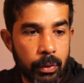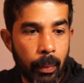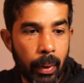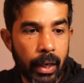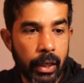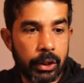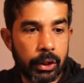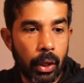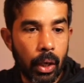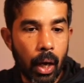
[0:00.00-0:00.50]

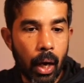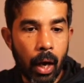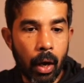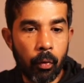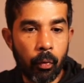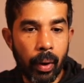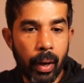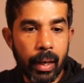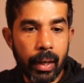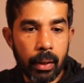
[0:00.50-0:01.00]
make sure our
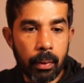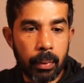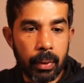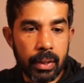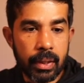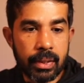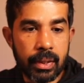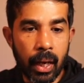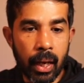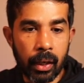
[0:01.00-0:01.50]

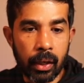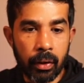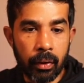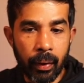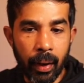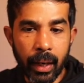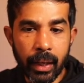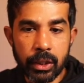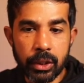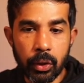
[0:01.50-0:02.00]
variables are correct.